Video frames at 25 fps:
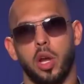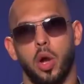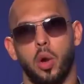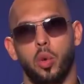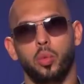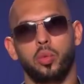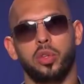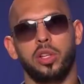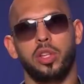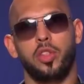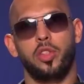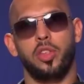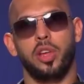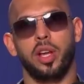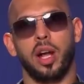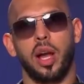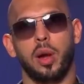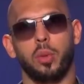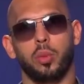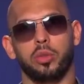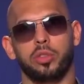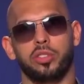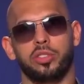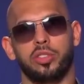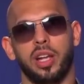The only thing
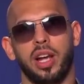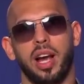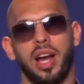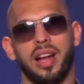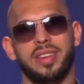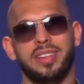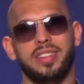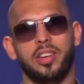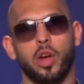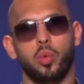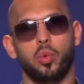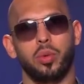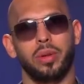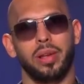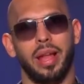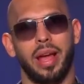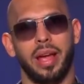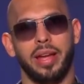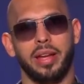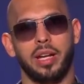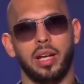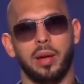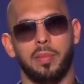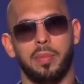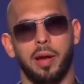I will say I don't
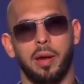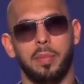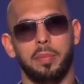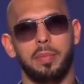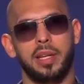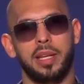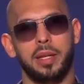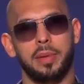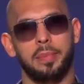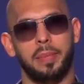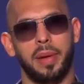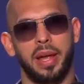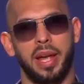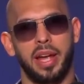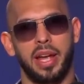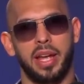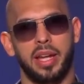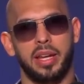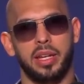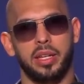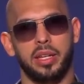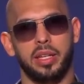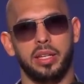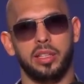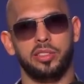like about being
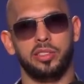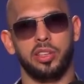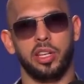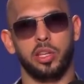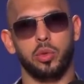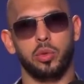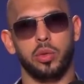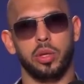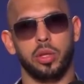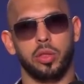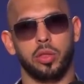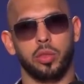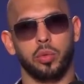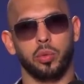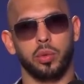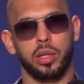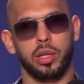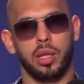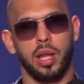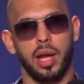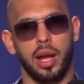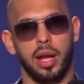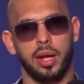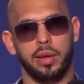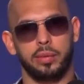banned is that you get
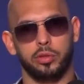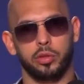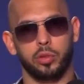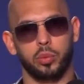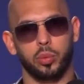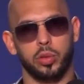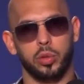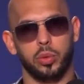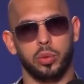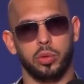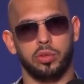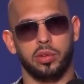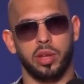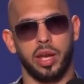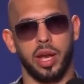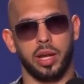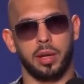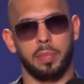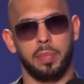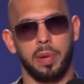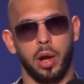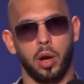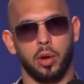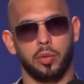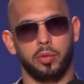3 lives when you
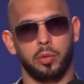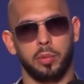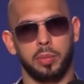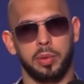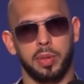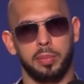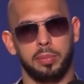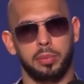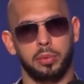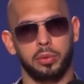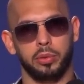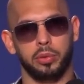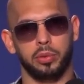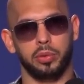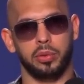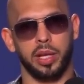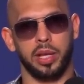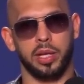attack powerful people.